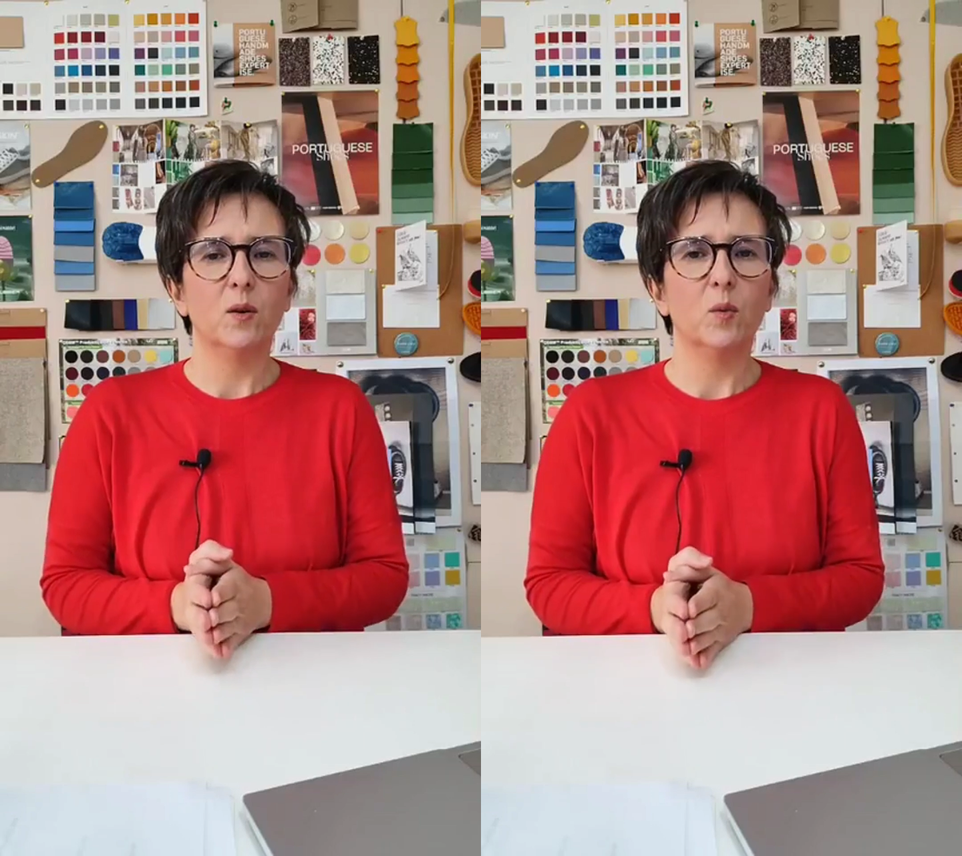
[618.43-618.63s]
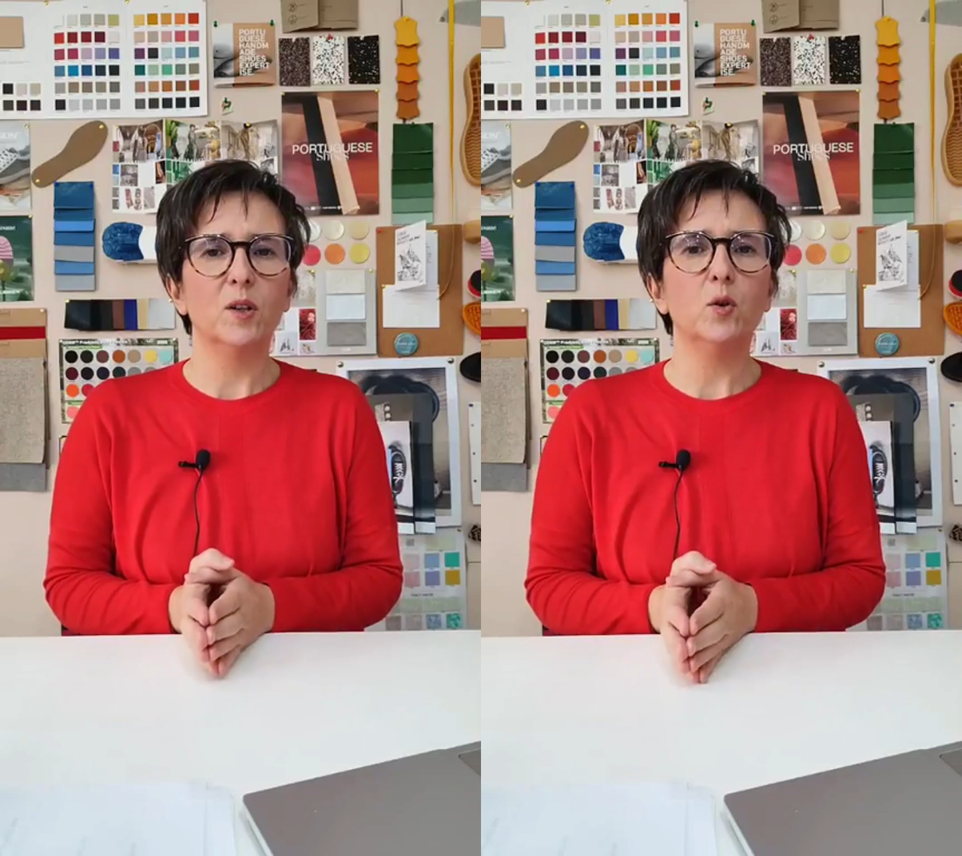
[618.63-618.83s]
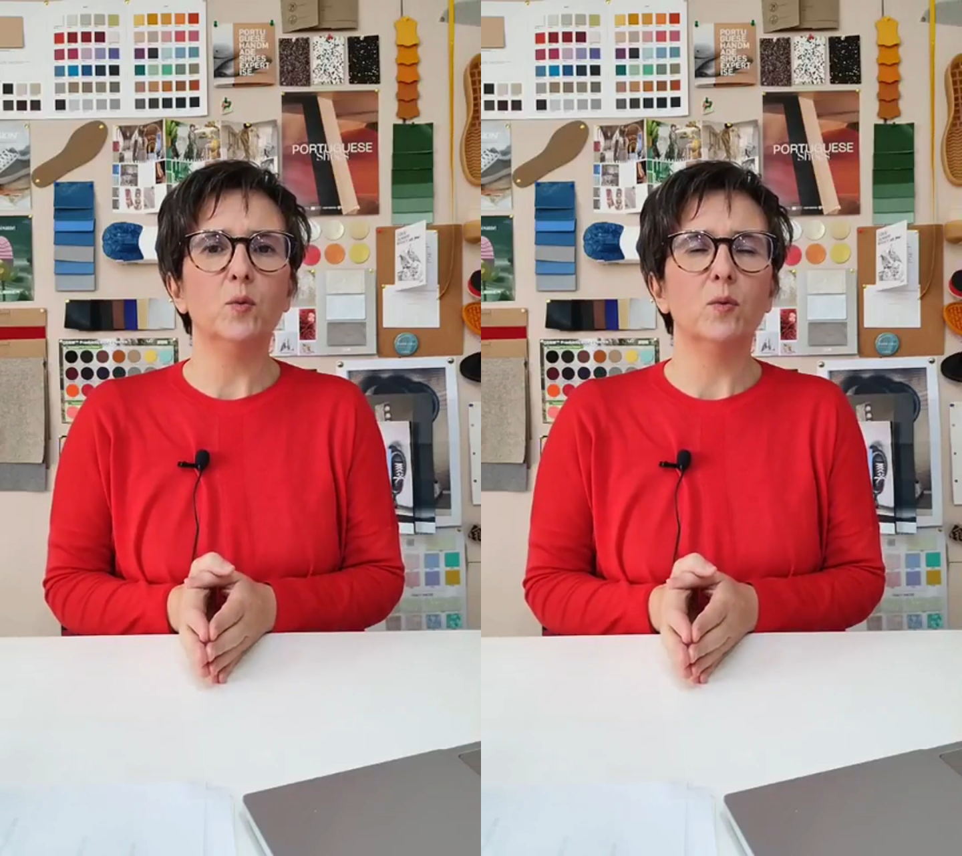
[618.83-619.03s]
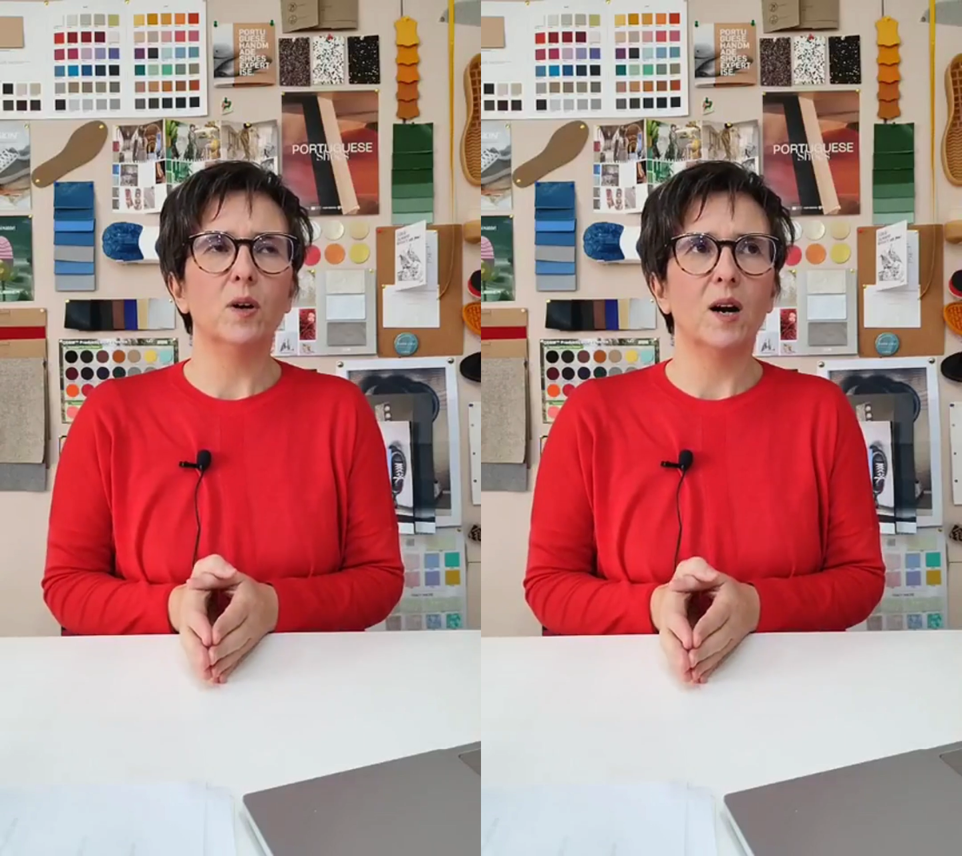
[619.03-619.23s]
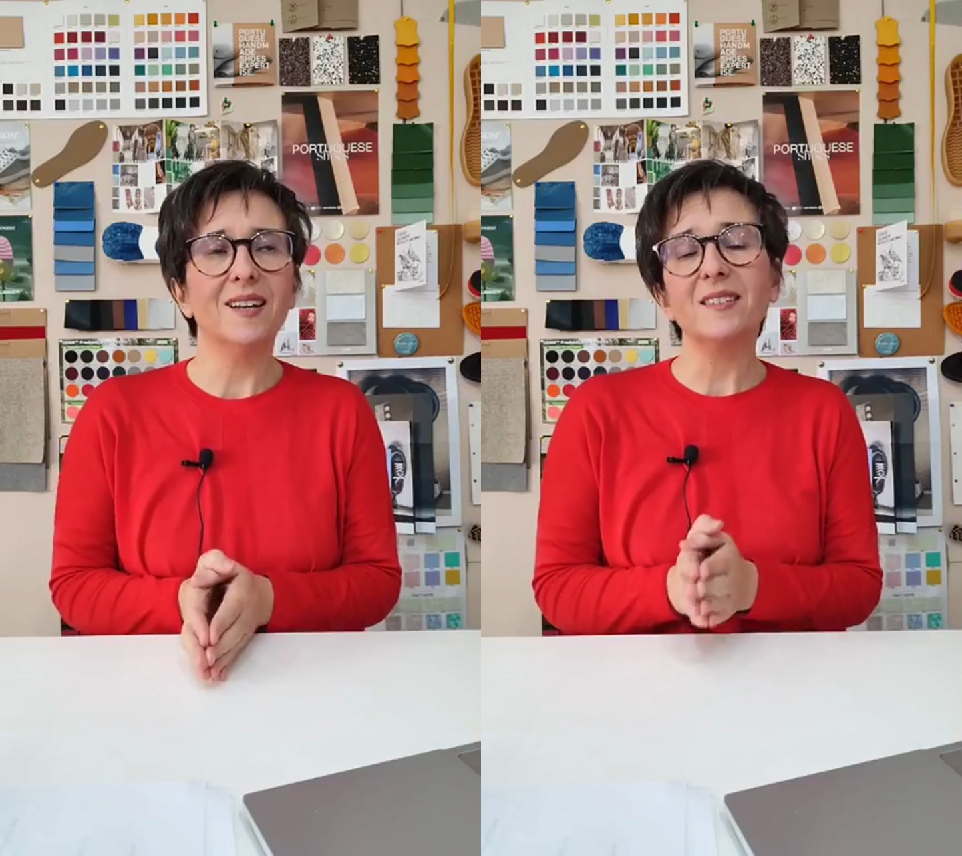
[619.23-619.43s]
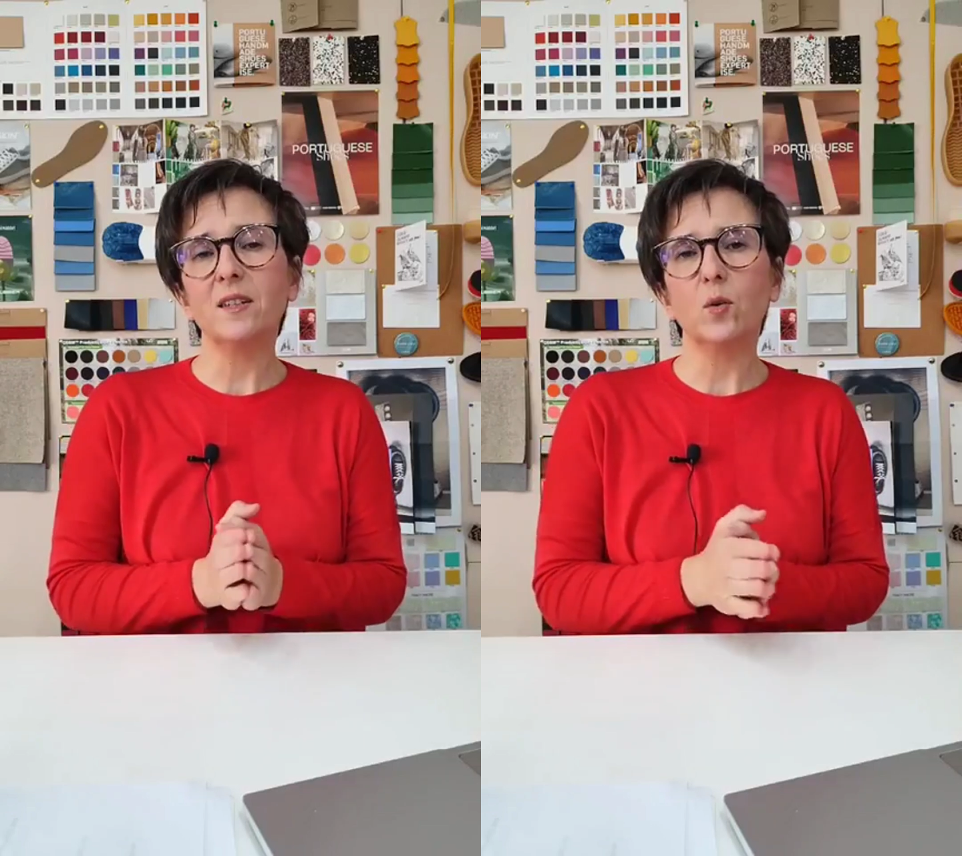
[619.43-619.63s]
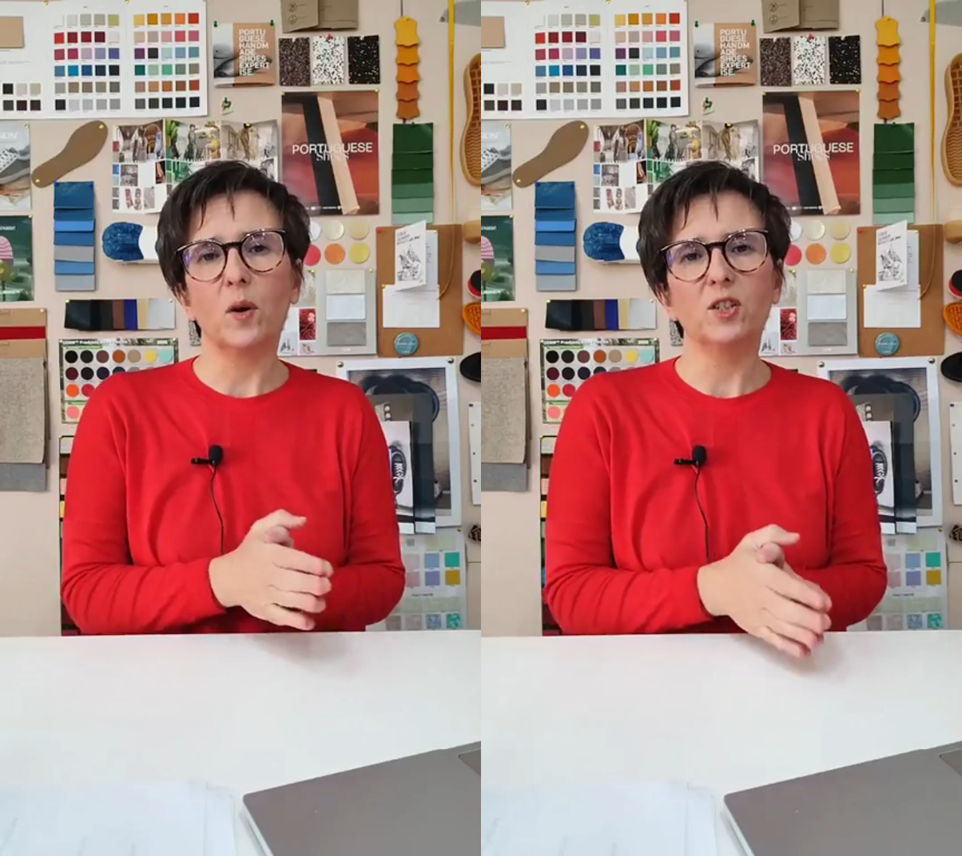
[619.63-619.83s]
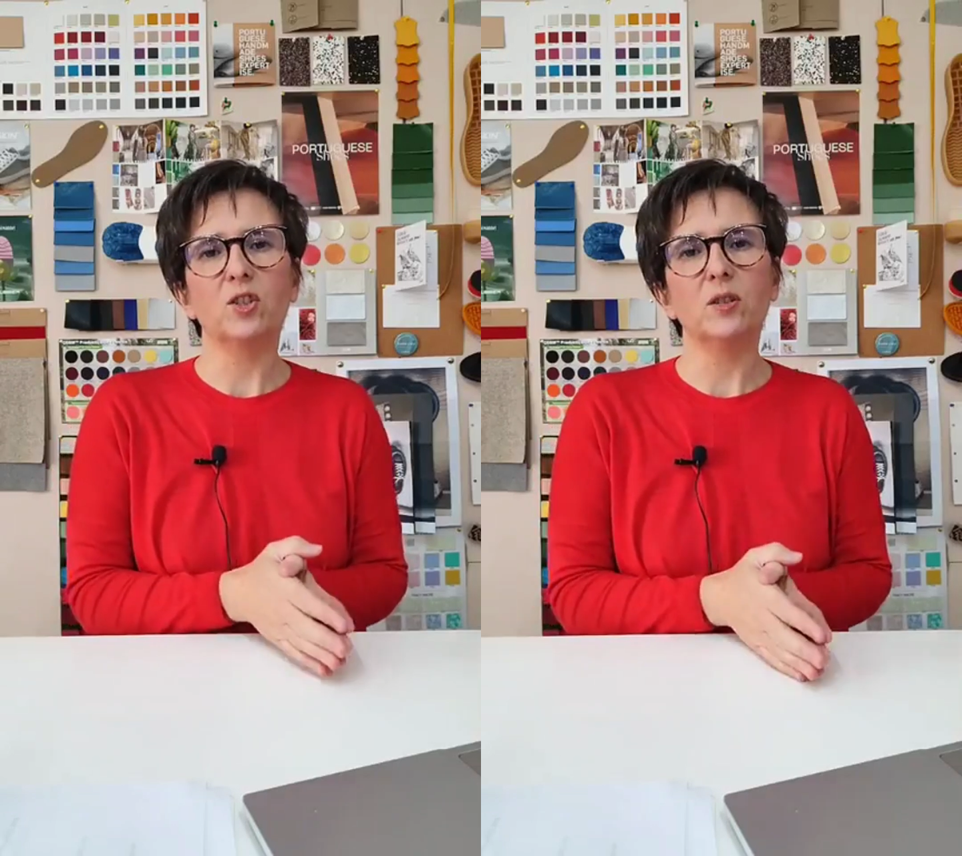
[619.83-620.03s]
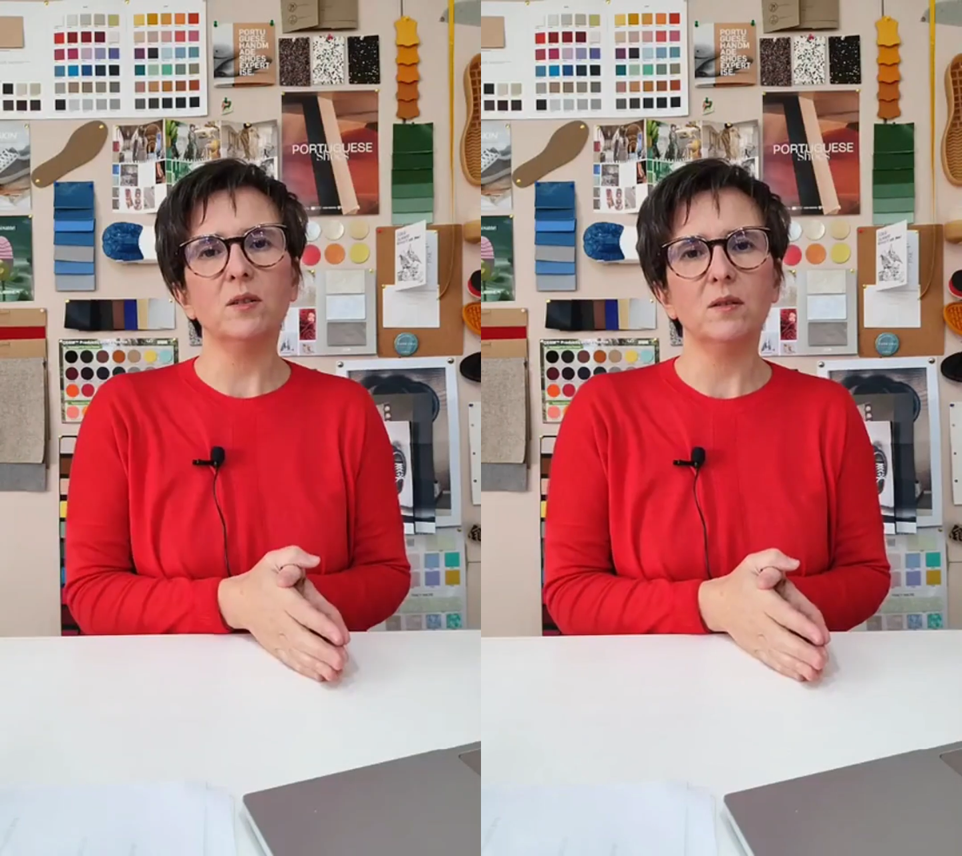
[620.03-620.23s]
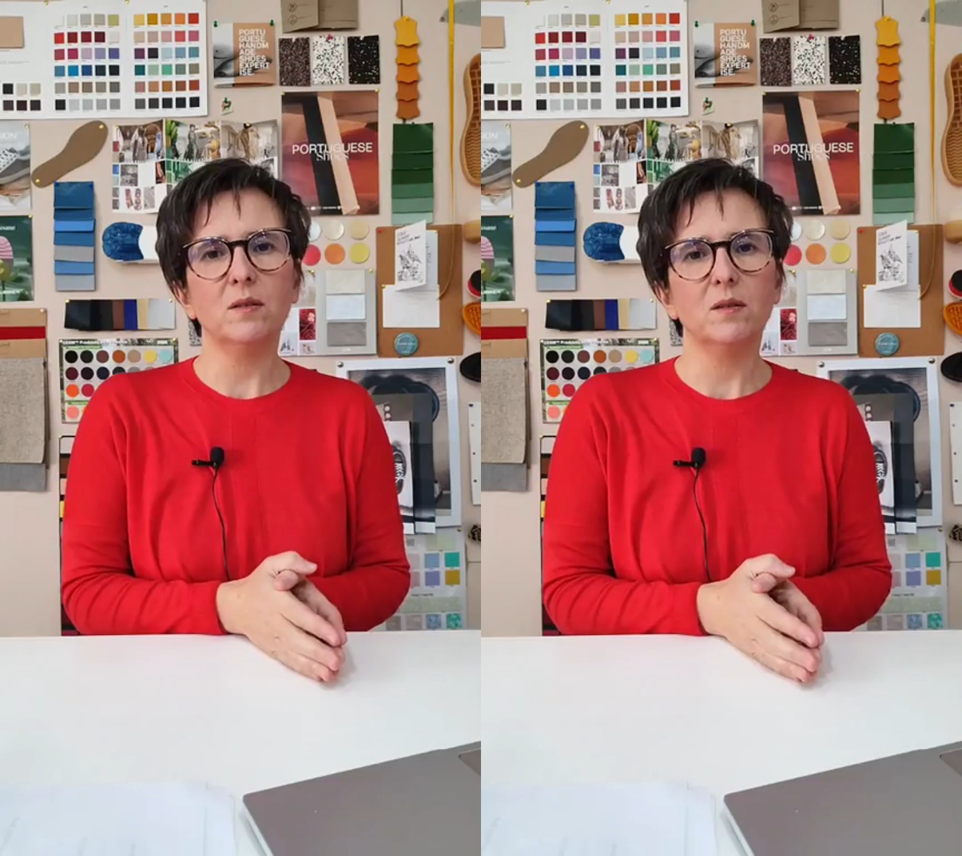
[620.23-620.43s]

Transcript: when you ask a question,